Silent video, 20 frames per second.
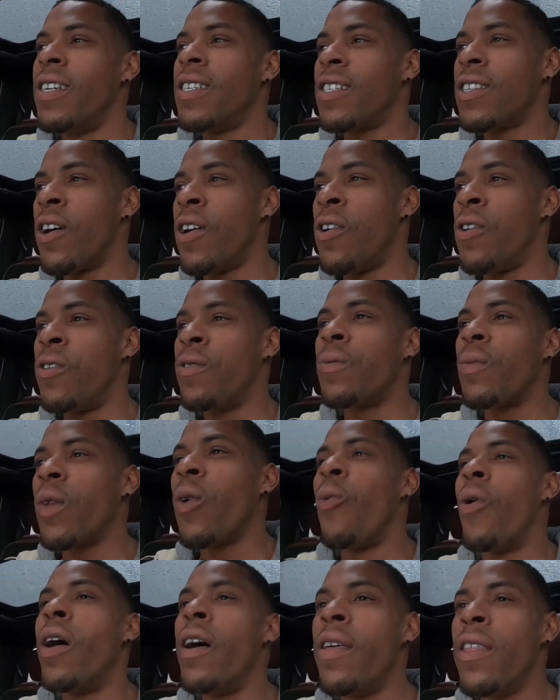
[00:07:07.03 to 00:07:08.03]
So
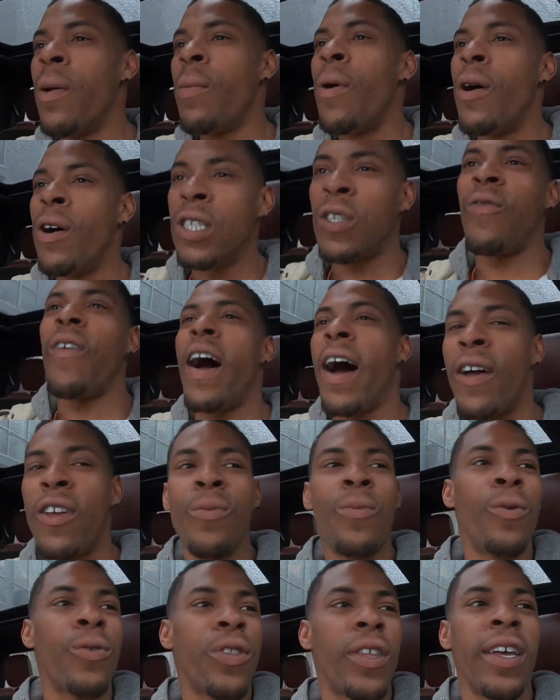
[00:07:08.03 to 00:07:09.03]
one of the most
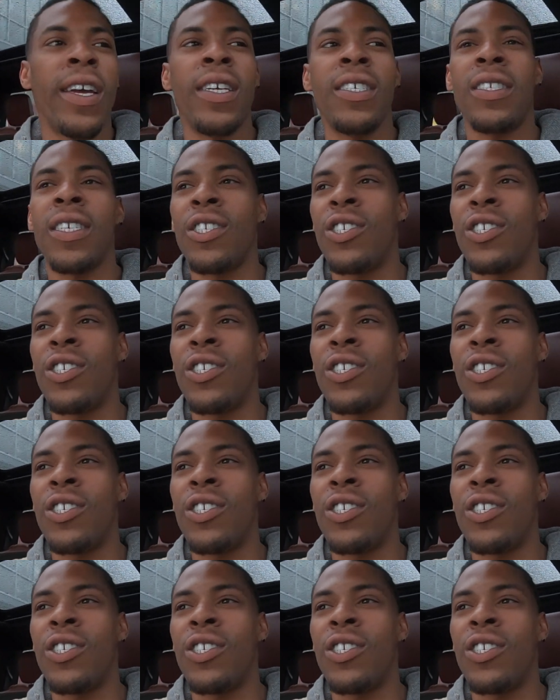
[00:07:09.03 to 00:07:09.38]
valuable things